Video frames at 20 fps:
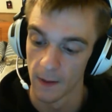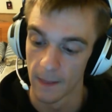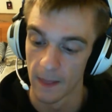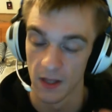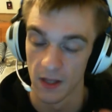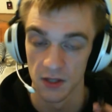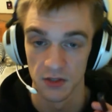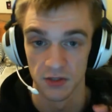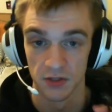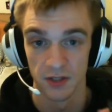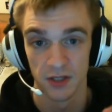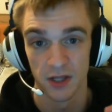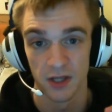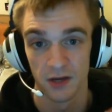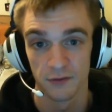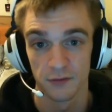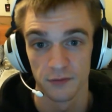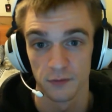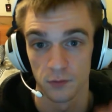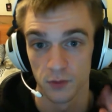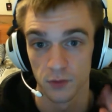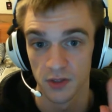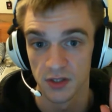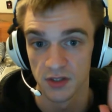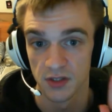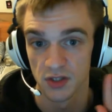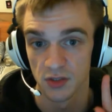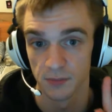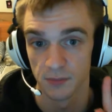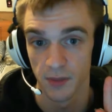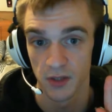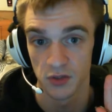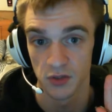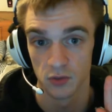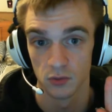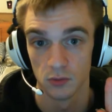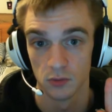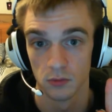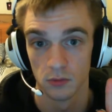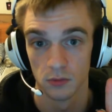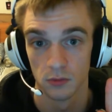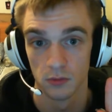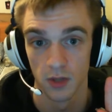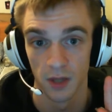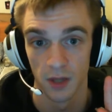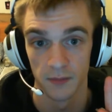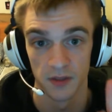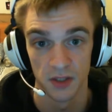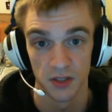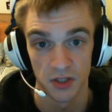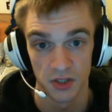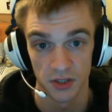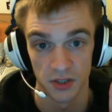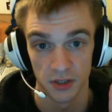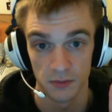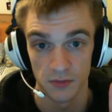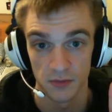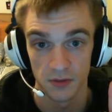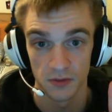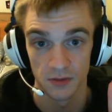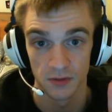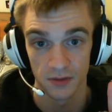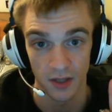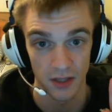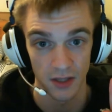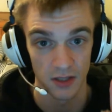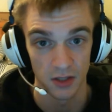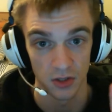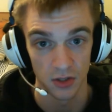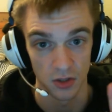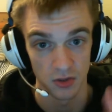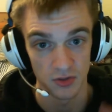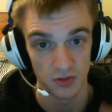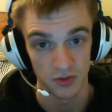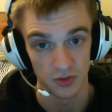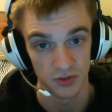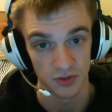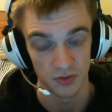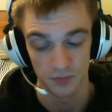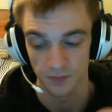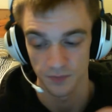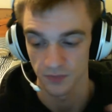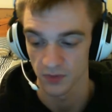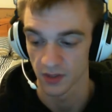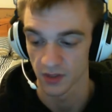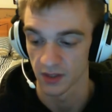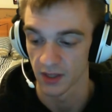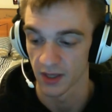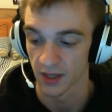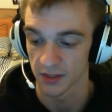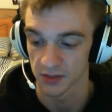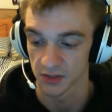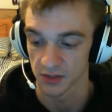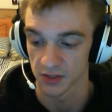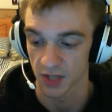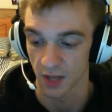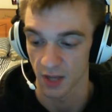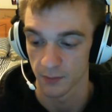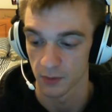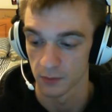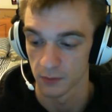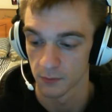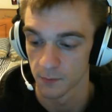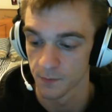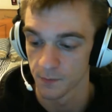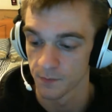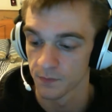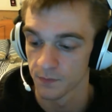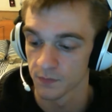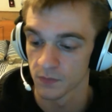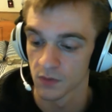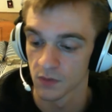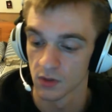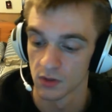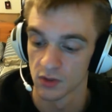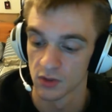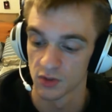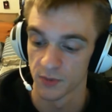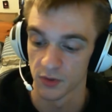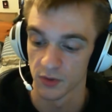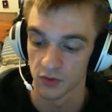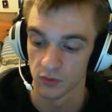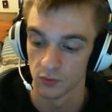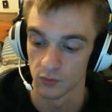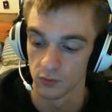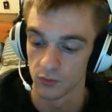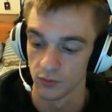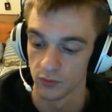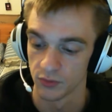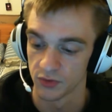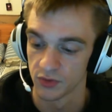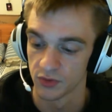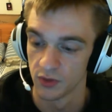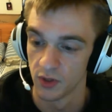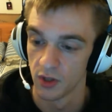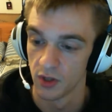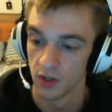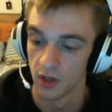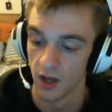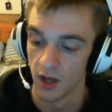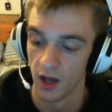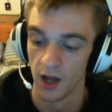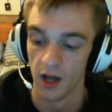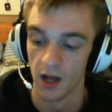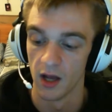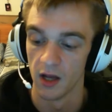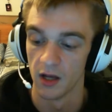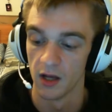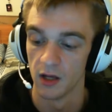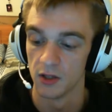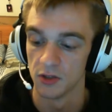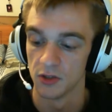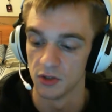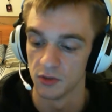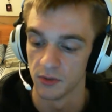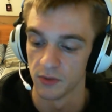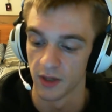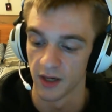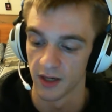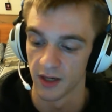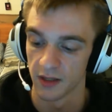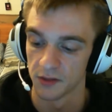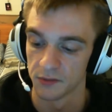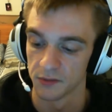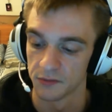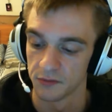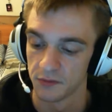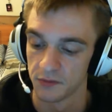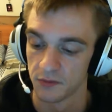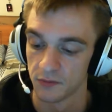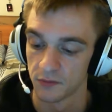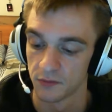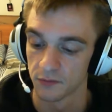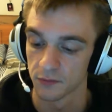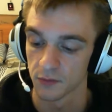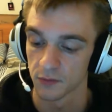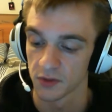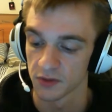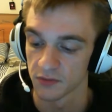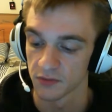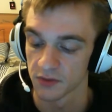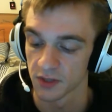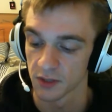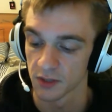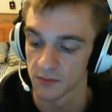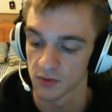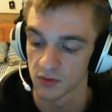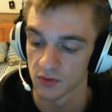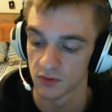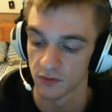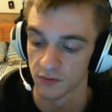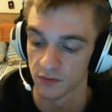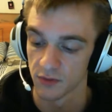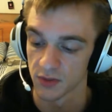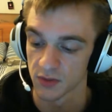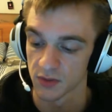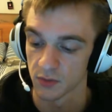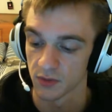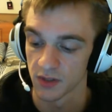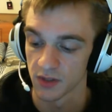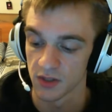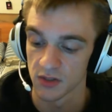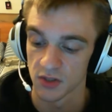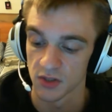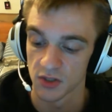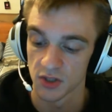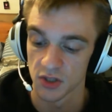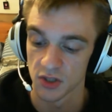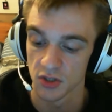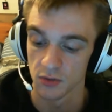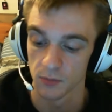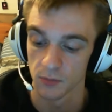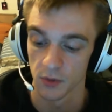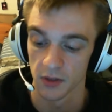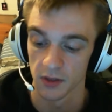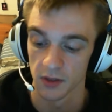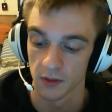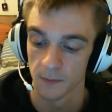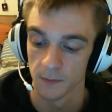You then have 3 special ammunition types that you can use because the Exodus ammo special rules. You have 3 different types. The first one is Shield Breaker.